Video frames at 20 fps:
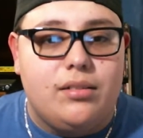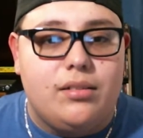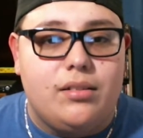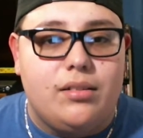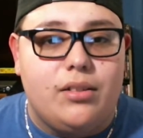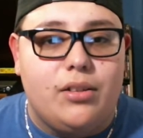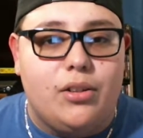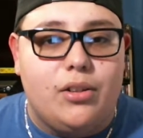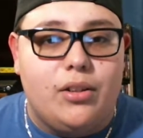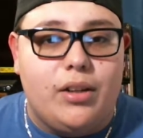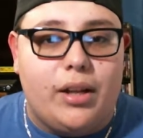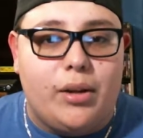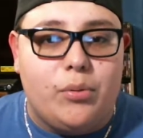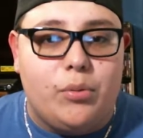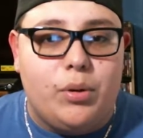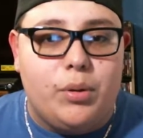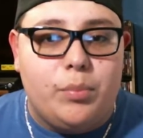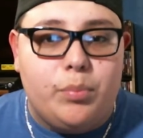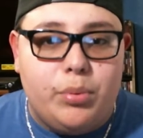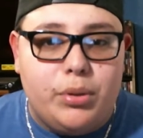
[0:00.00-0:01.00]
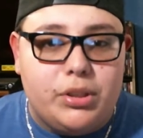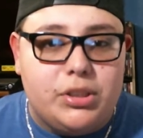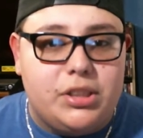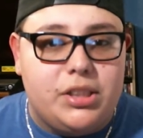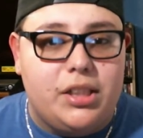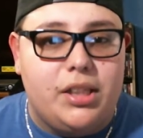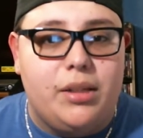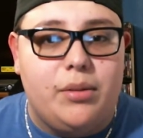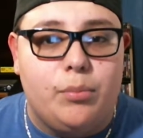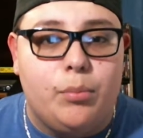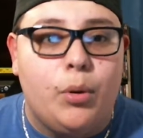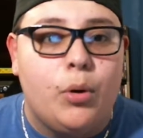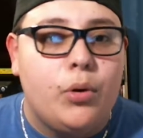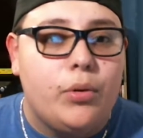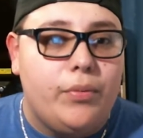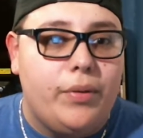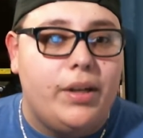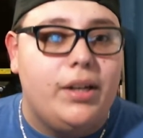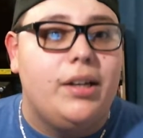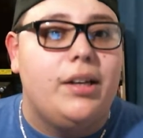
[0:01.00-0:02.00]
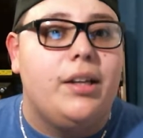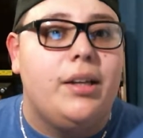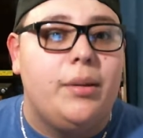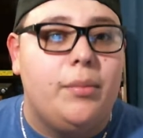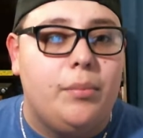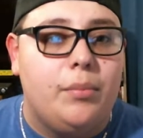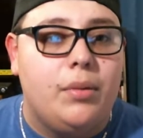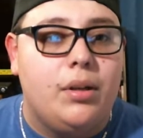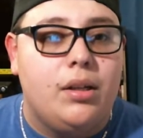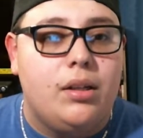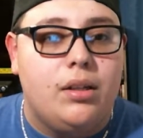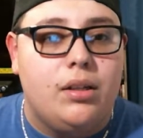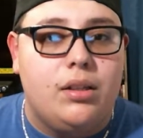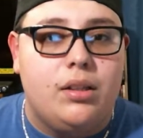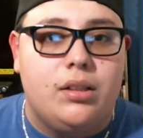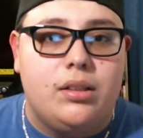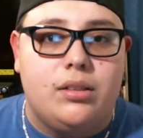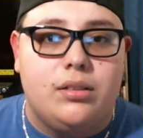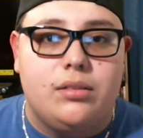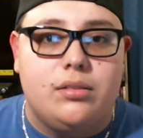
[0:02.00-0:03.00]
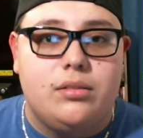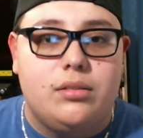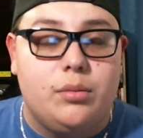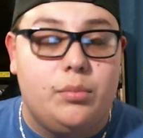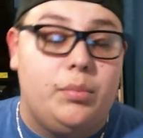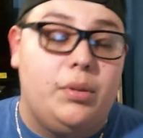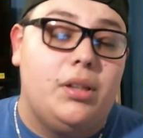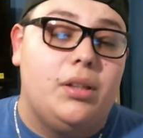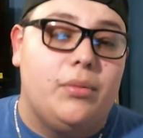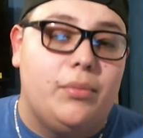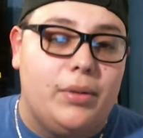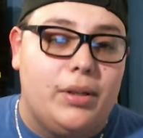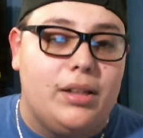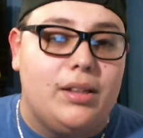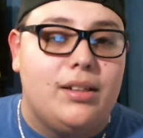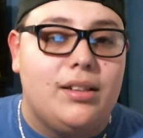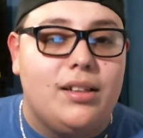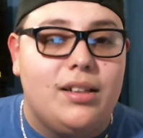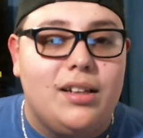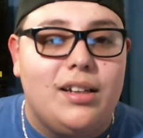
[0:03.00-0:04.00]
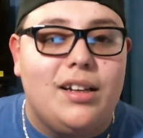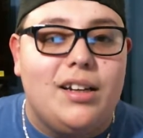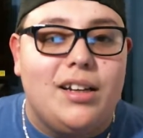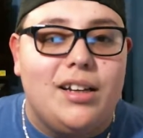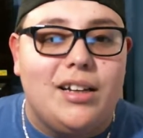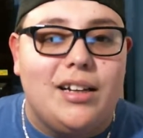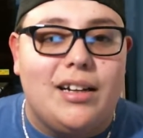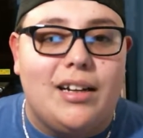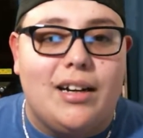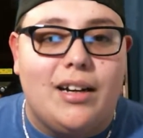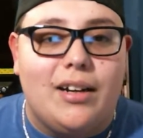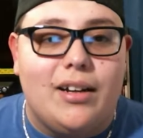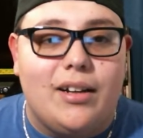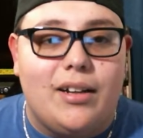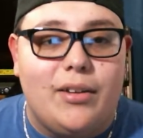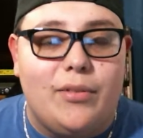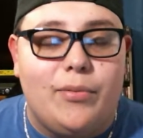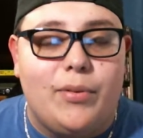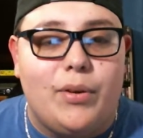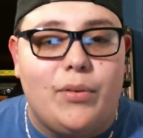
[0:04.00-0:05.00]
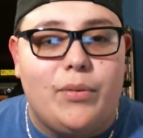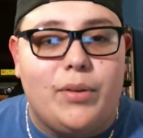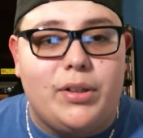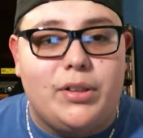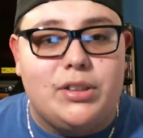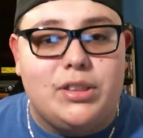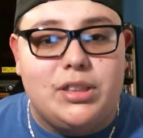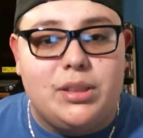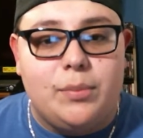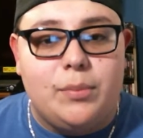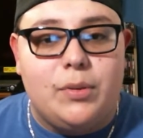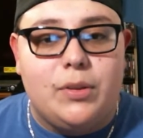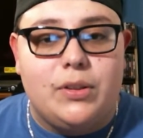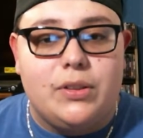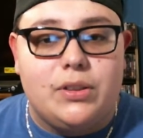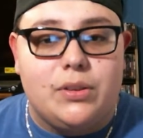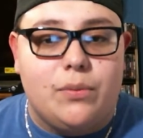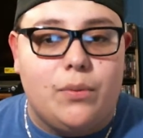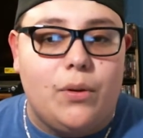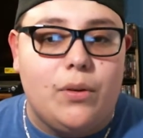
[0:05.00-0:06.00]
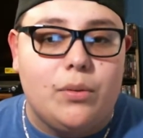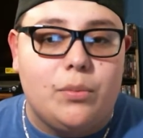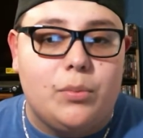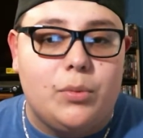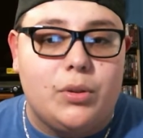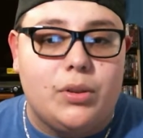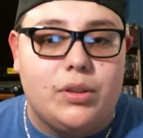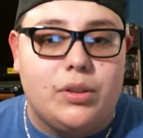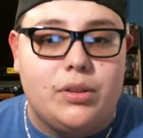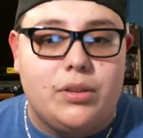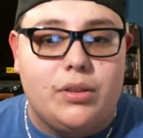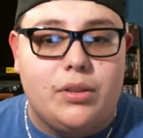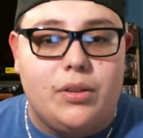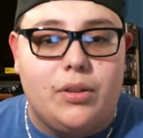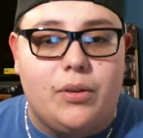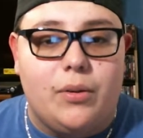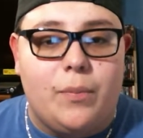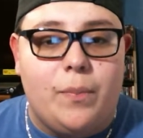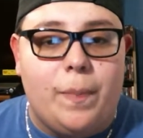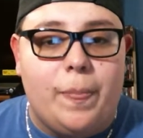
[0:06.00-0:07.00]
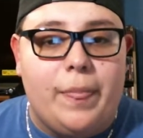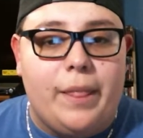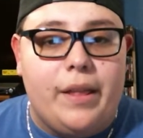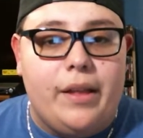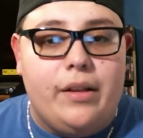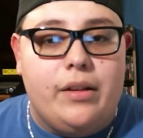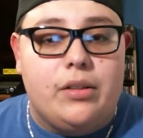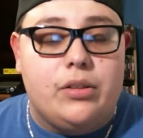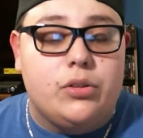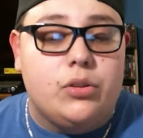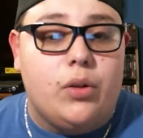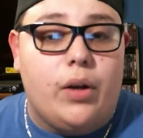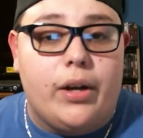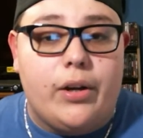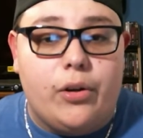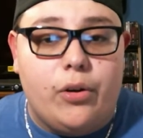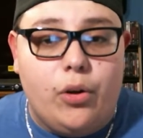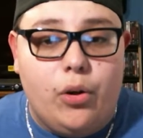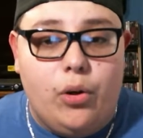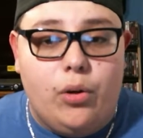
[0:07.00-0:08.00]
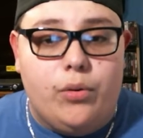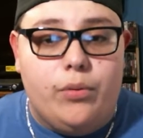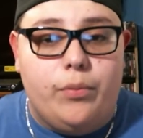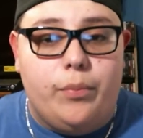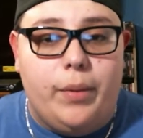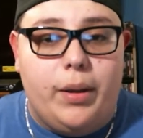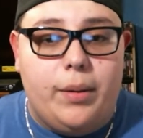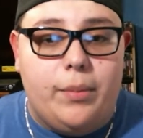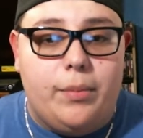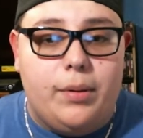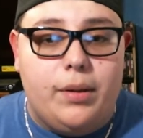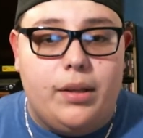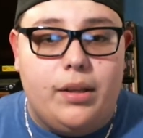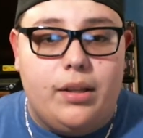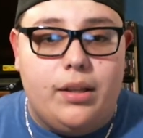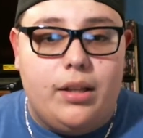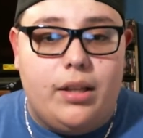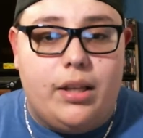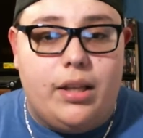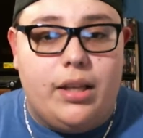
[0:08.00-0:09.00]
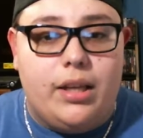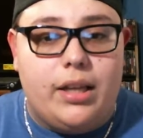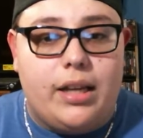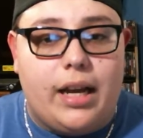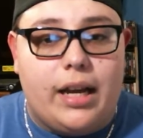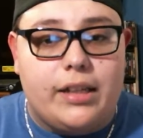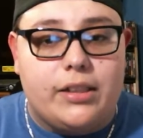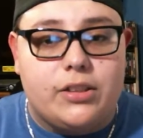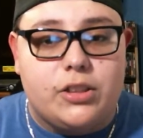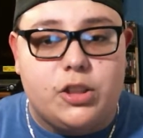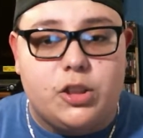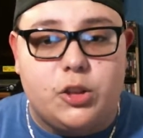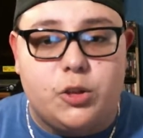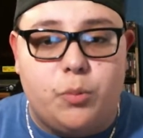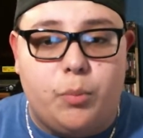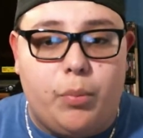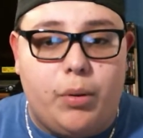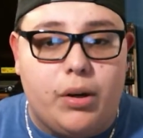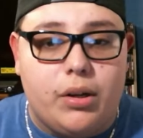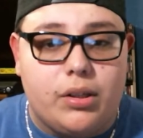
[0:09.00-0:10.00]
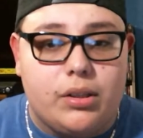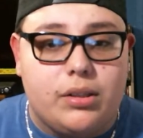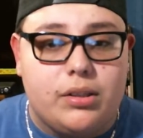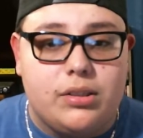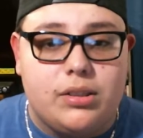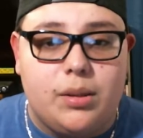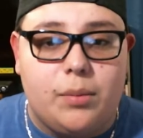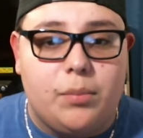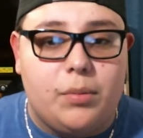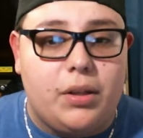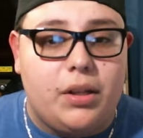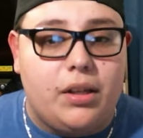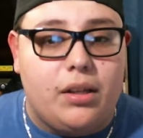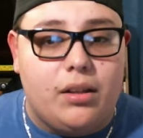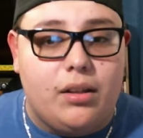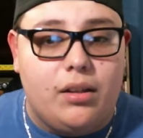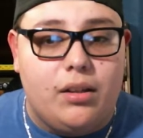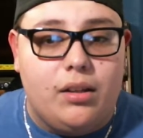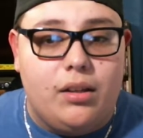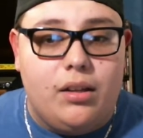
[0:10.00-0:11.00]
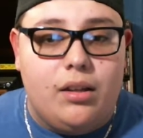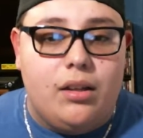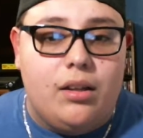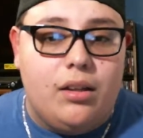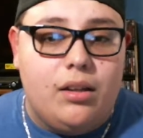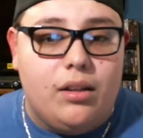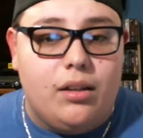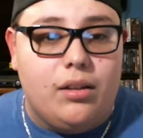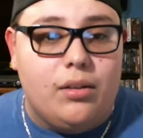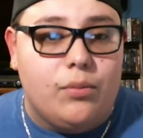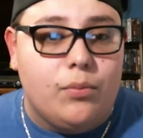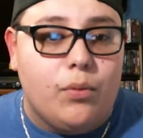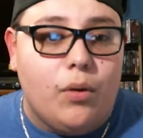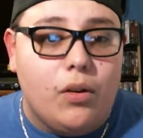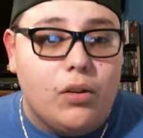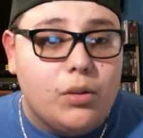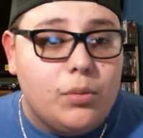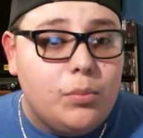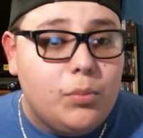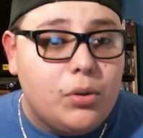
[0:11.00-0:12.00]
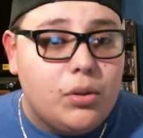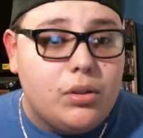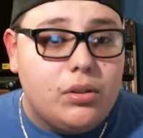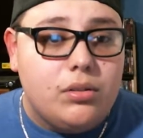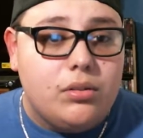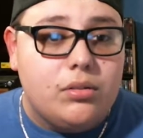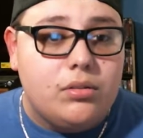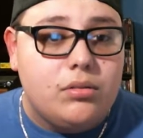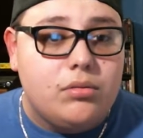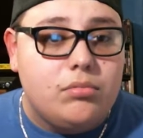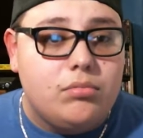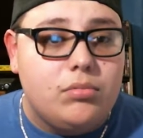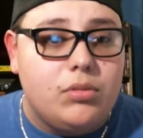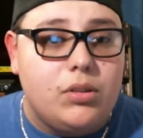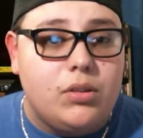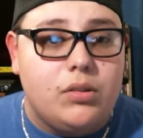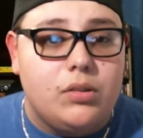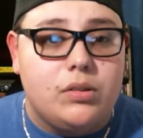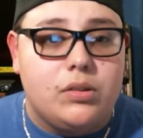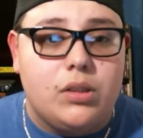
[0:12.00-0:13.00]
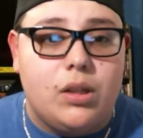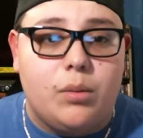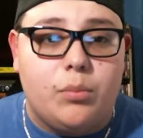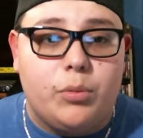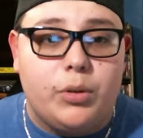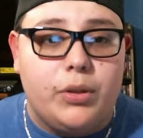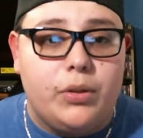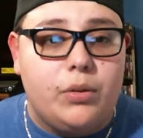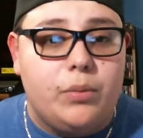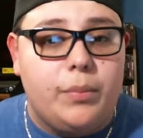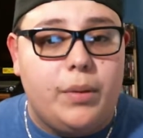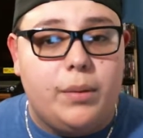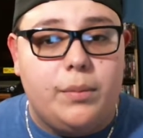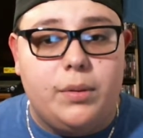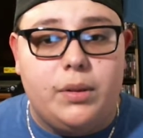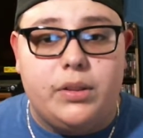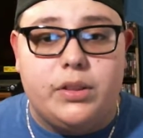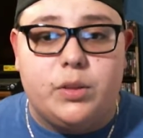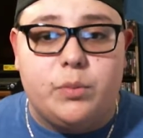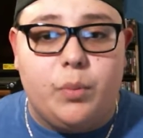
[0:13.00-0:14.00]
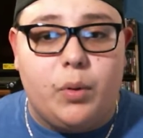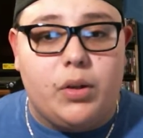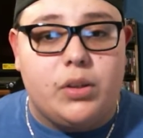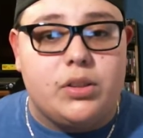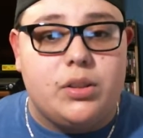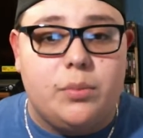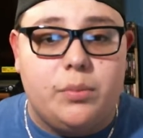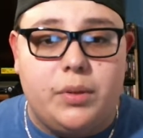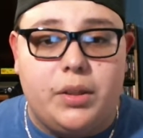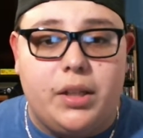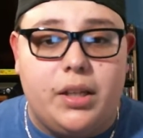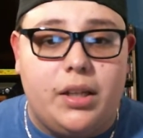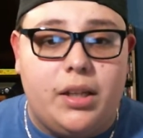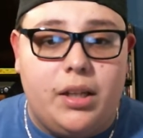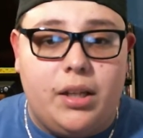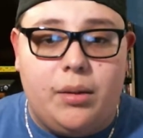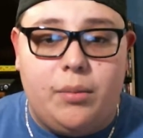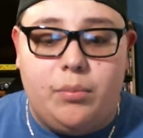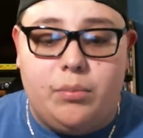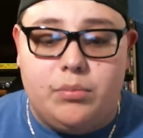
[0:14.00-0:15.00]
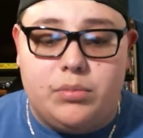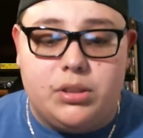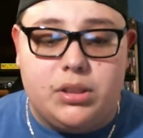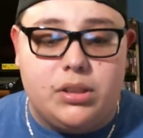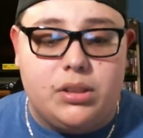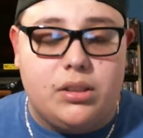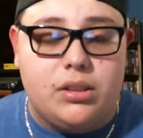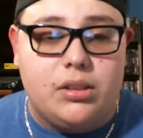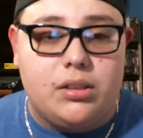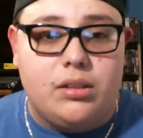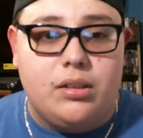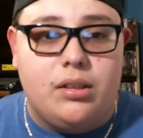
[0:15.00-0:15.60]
like what pushed him, motivated him to be the villain, it felt very similar to Voldemort. So I don't know if maybe he kind of sparked something in Voldemort. Tom Riddle. Maybe he sparked something in him to